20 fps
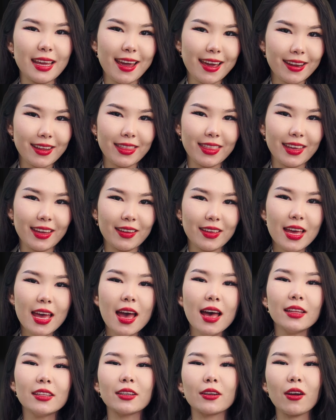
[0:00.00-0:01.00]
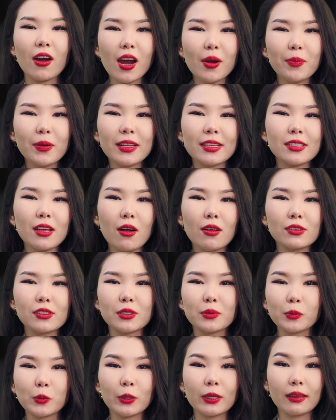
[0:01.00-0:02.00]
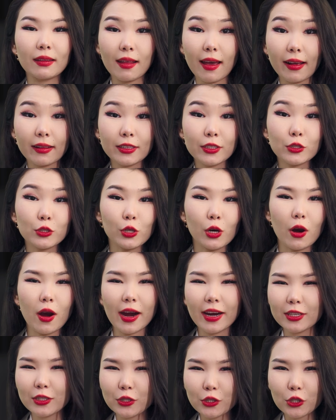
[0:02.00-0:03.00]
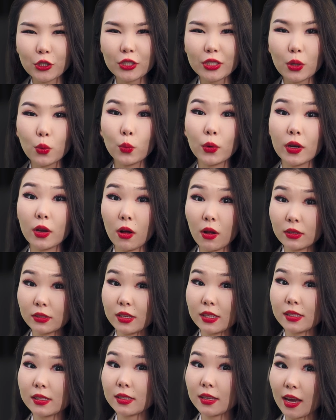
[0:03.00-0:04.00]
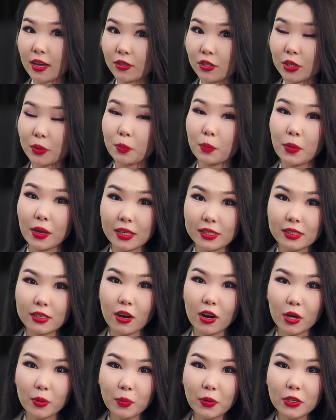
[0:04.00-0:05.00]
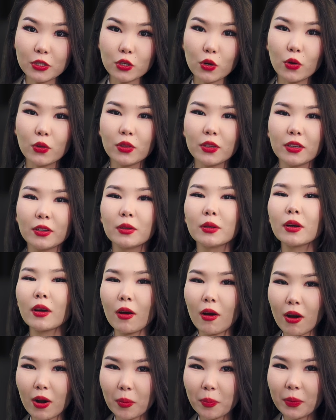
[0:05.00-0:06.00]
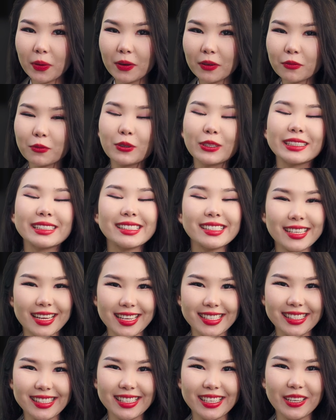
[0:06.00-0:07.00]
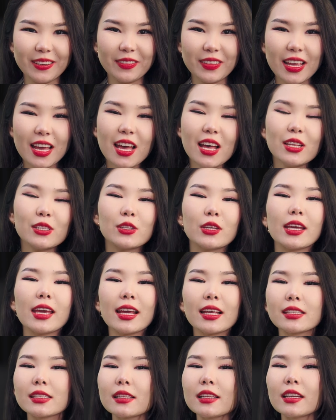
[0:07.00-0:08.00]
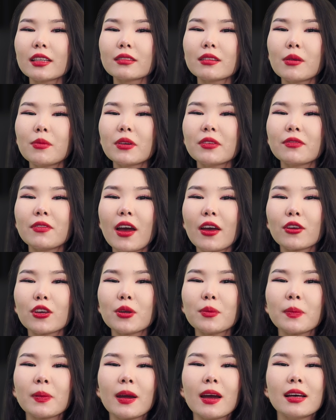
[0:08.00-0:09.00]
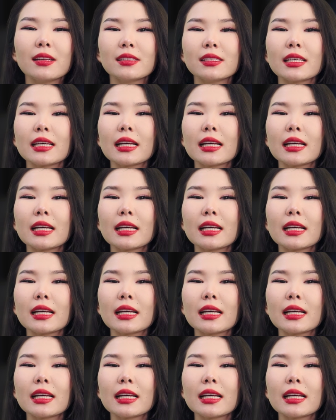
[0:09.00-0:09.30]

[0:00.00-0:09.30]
anything. The carpet is also more likely to hide dirt. We also scattered mixed garbage on the carpet for testing. So Xclea robot vacuum has the